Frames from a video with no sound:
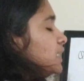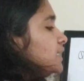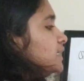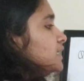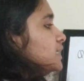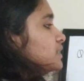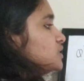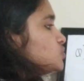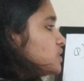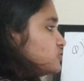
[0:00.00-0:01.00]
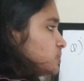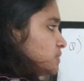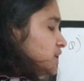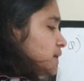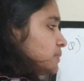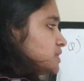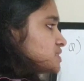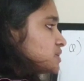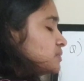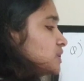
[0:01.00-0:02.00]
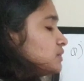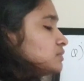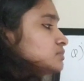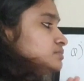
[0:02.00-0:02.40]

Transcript: Again, another 25 milliampere is coming